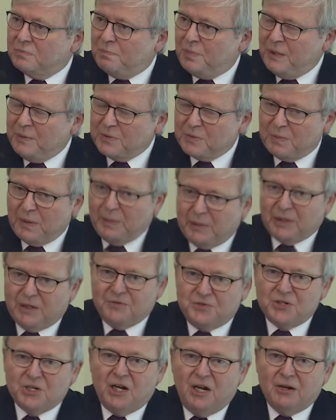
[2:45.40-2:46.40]
People's Republic
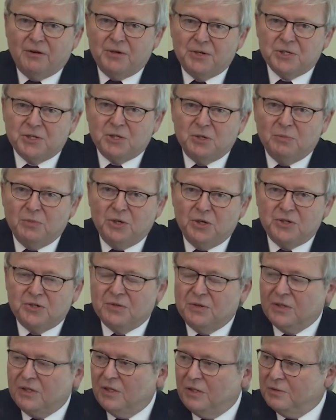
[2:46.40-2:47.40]
of China had just emerged
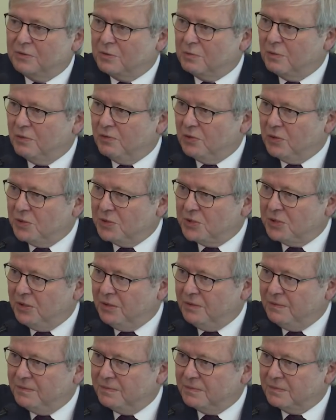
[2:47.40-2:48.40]
from the Cultural
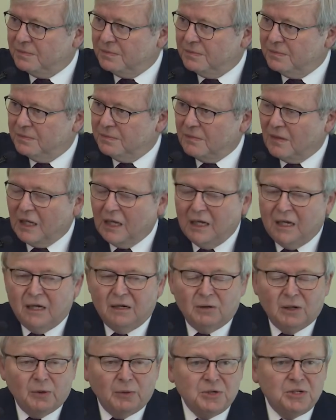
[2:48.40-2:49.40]
Revolution.
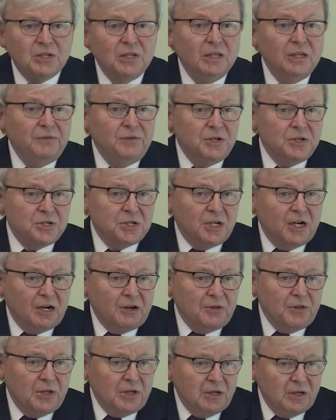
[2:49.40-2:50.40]
When I went to live in
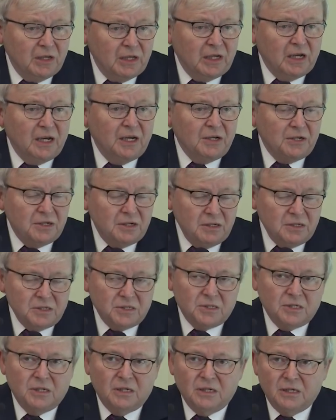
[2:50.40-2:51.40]
China in the early
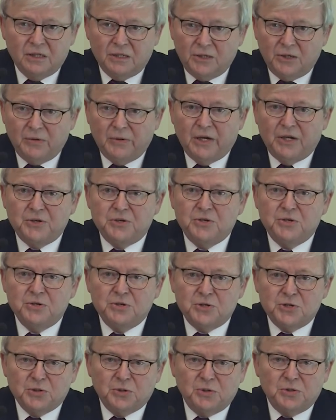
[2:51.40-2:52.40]
80s, you had
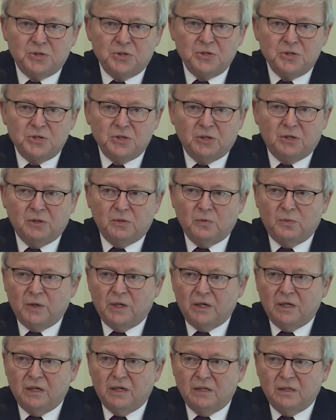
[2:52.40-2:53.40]
two choices. You could
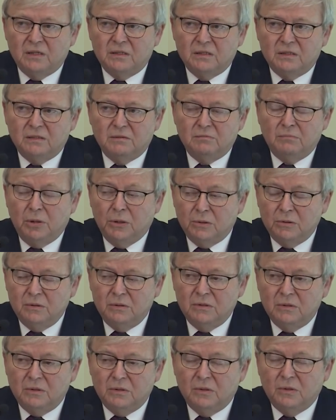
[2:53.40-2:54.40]
wear
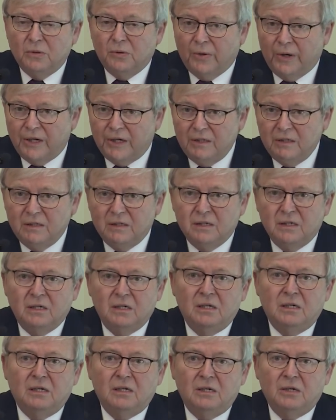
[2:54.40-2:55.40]
blue or green,
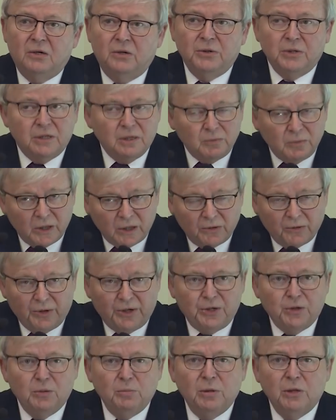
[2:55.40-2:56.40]
or you could wear
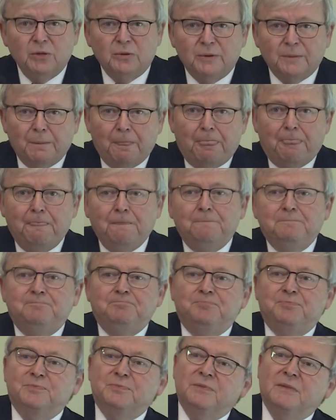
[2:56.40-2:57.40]
green or blue,
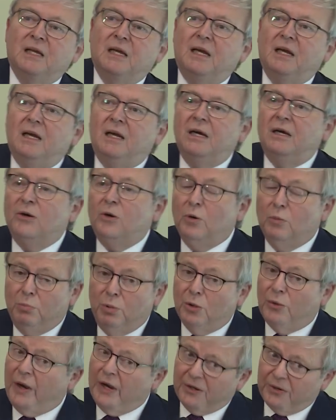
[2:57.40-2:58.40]
or
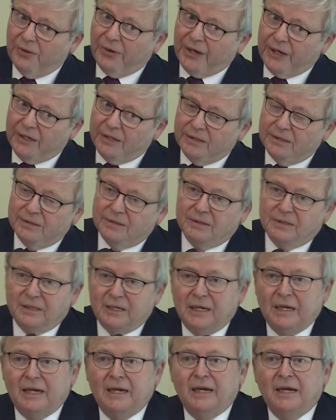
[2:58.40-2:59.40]
blue and green.
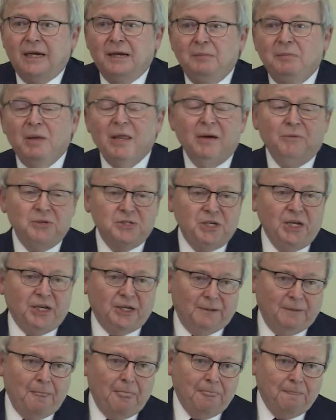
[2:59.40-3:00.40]
But that was
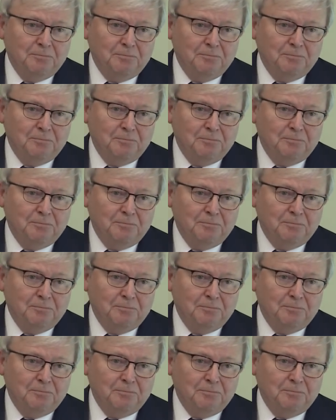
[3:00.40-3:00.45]
it.